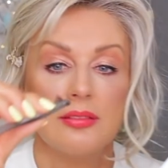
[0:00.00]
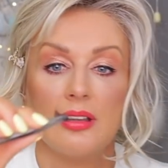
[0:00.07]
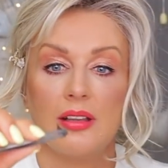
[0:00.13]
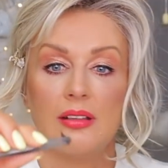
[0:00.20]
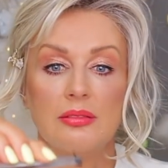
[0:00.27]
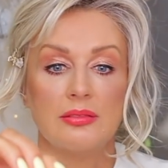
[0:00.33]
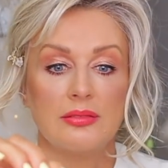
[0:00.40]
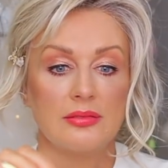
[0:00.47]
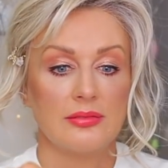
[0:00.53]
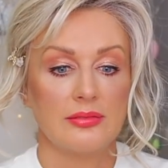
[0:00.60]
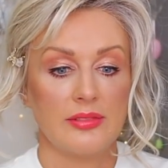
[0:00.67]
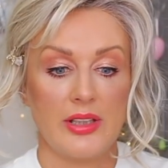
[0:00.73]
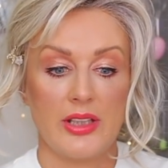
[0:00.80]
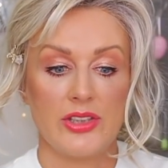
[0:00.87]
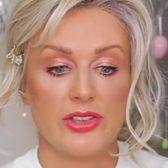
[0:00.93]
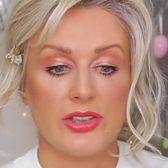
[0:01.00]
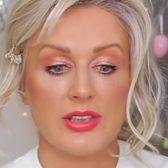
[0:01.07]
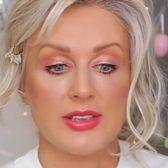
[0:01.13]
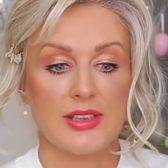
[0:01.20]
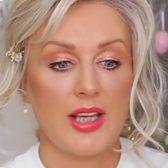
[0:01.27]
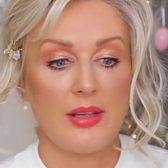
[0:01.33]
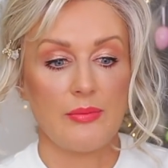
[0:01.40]
Oh, it
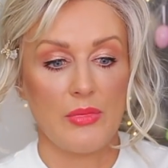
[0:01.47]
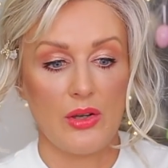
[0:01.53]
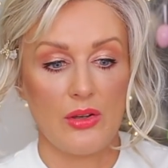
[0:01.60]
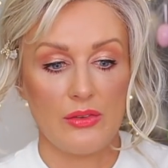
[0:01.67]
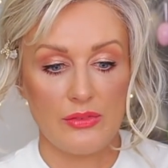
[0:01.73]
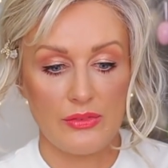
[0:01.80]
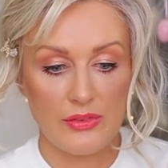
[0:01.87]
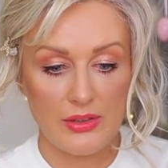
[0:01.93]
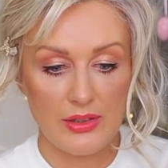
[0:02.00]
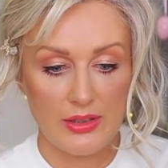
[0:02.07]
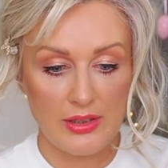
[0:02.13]
just came off.